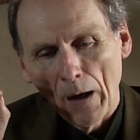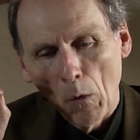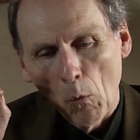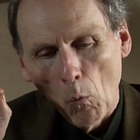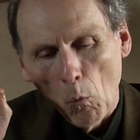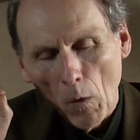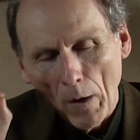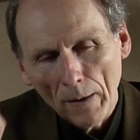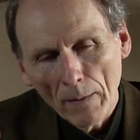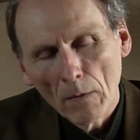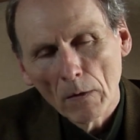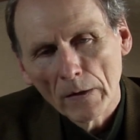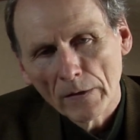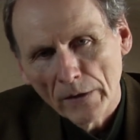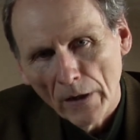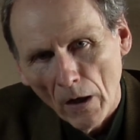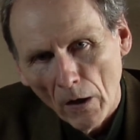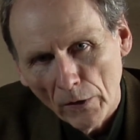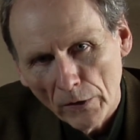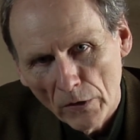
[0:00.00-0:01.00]
what I'm going
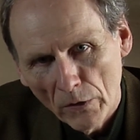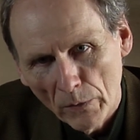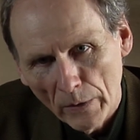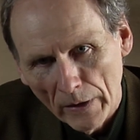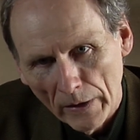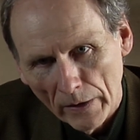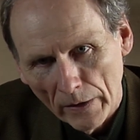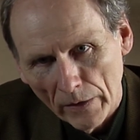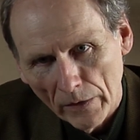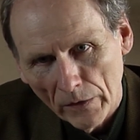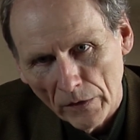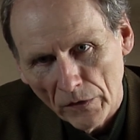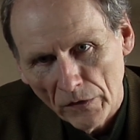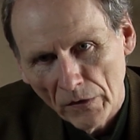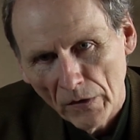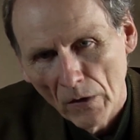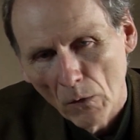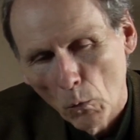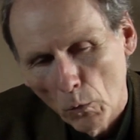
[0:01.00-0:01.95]
to tell you is,